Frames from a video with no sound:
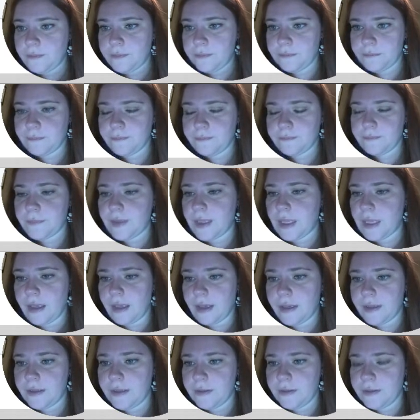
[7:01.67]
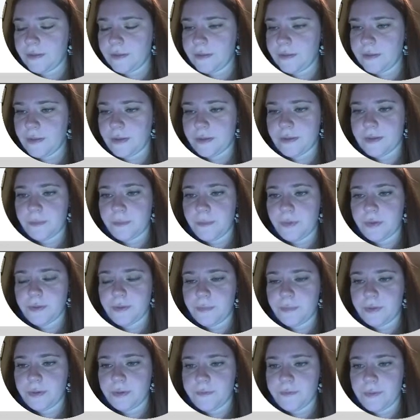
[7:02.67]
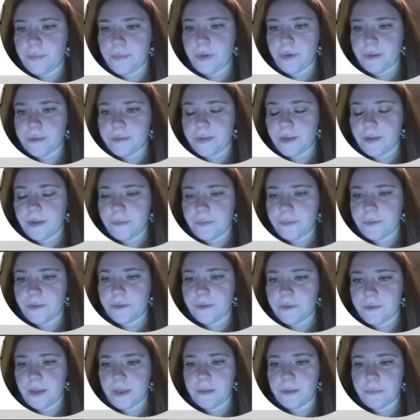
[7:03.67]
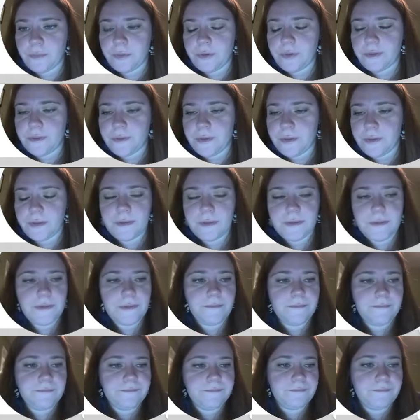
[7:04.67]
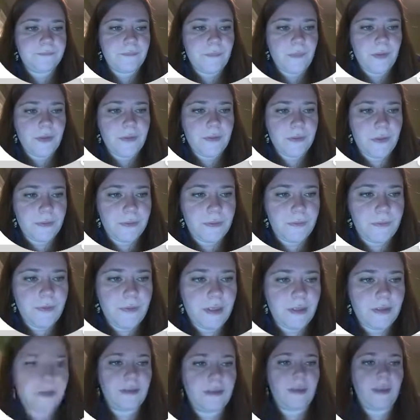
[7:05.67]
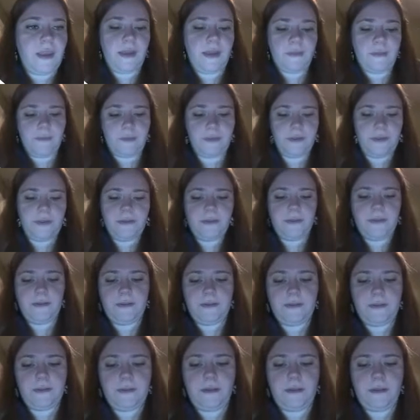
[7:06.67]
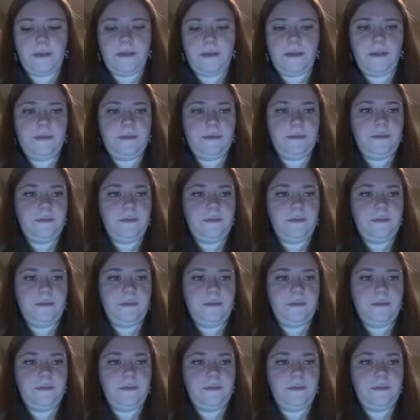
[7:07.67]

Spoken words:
a height that's a multiple of a brick's height, which is 9.6. So I'm going to make it 9.6 tall,